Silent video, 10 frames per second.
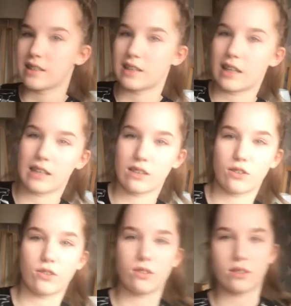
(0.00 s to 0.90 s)

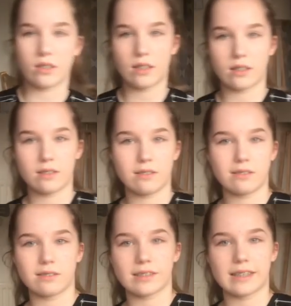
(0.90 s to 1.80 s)
angle
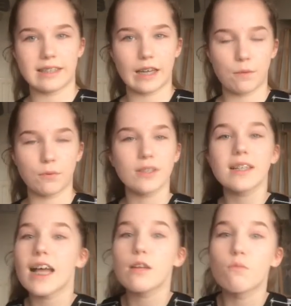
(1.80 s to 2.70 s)
and yeah but the
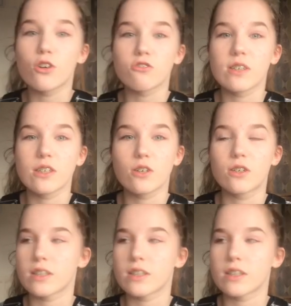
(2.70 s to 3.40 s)
lighting was really good